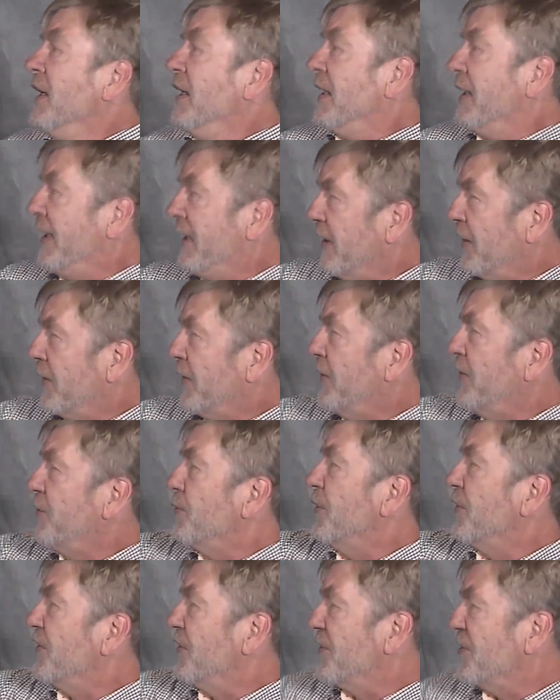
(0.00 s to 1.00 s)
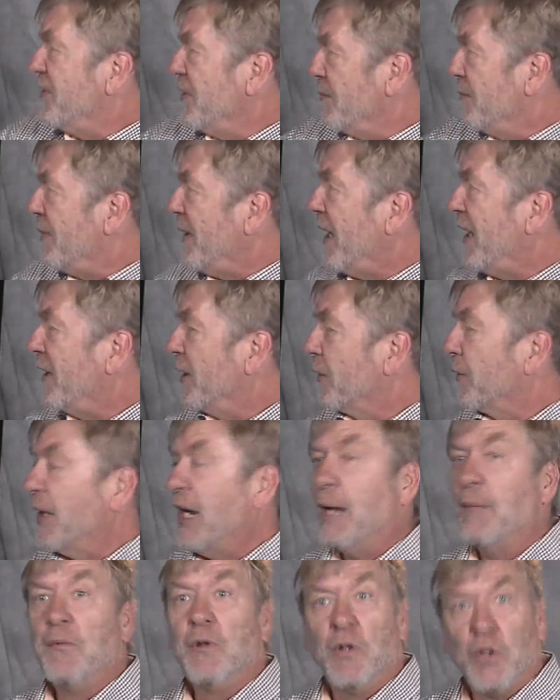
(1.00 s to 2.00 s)
Here's what the
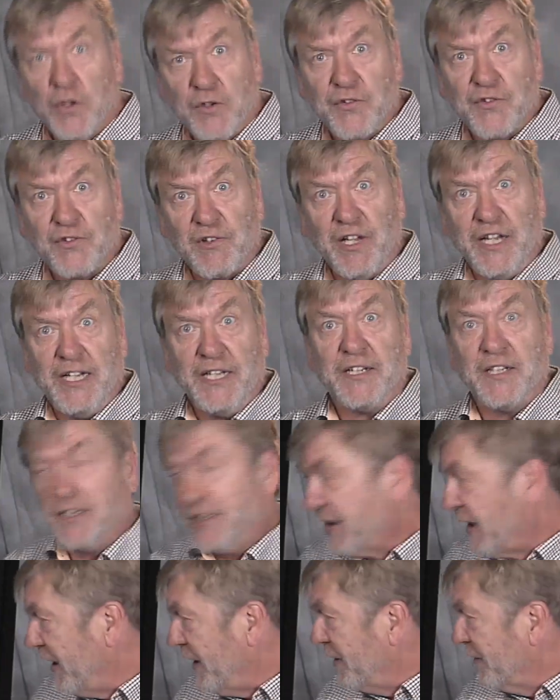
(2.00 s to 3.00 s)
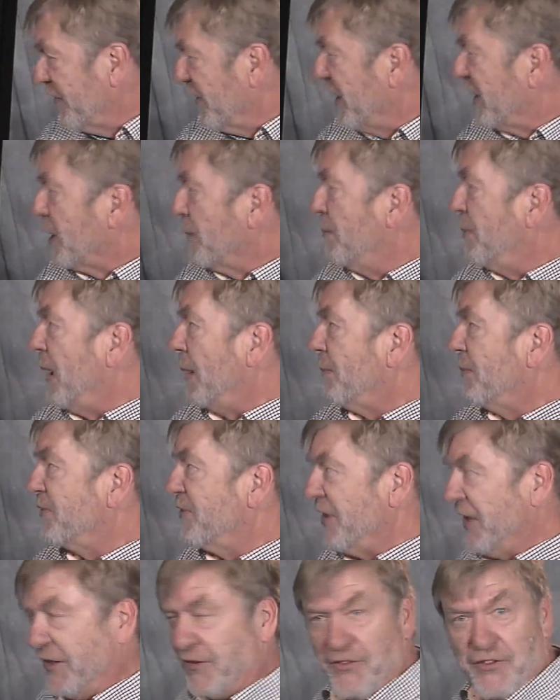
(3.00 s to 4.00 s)
tympanogram looks like, kind of like a pup
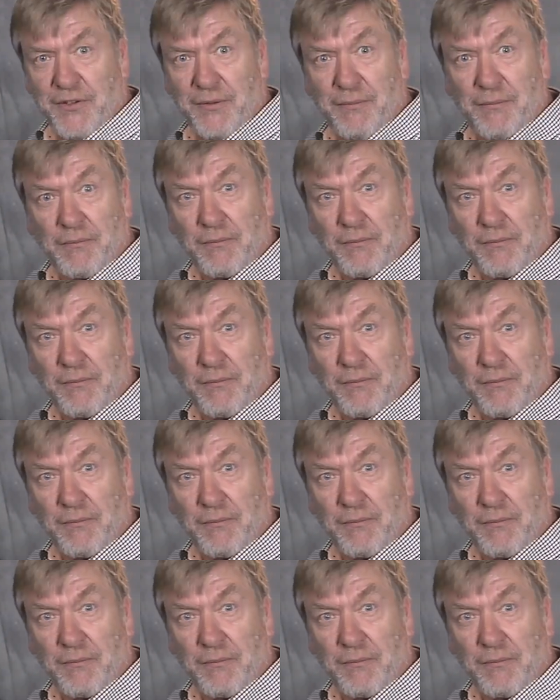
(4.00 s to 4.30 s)
tent.